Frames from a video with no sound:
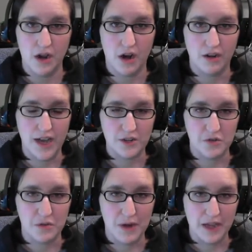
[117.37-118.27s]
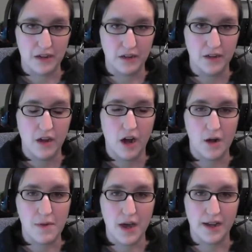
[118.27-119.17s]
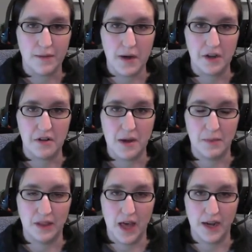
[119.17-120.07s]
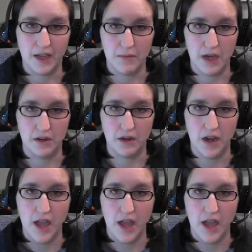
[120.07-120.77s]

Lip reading: are natural minor, harmonic minor, and melodic minor.